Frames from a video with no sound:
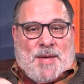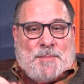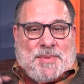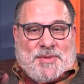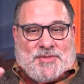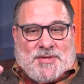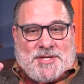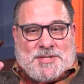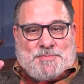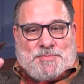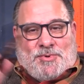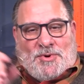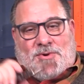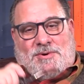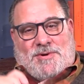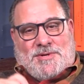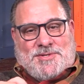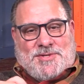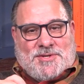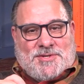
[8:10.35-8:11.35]
But these
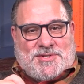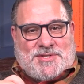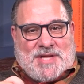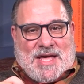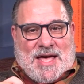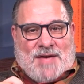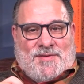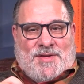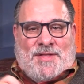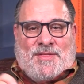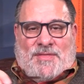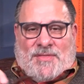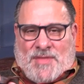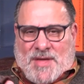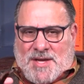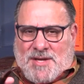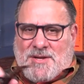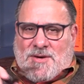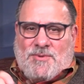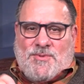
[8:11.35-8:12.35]
brokers are savvy.
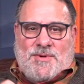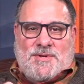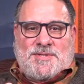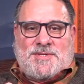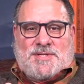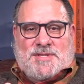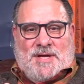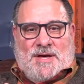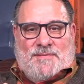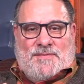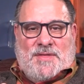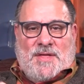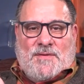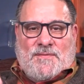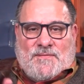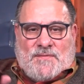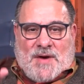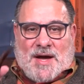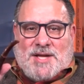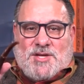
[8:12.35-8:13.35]
They know their stuff.
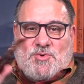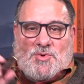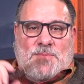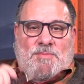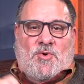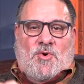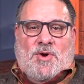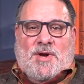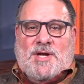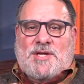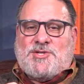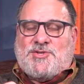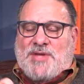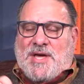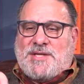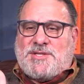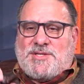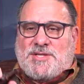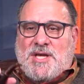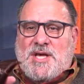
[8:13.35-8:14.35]
They'll find you a mortgage
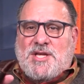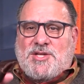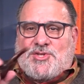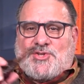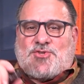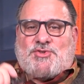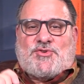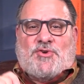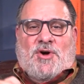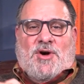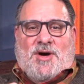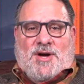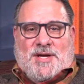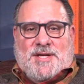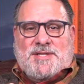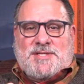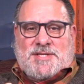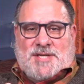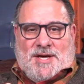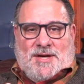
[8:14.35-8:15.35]
that's
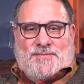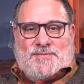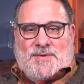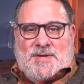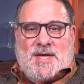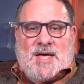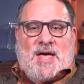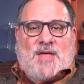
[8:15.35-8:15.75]
strong and tough.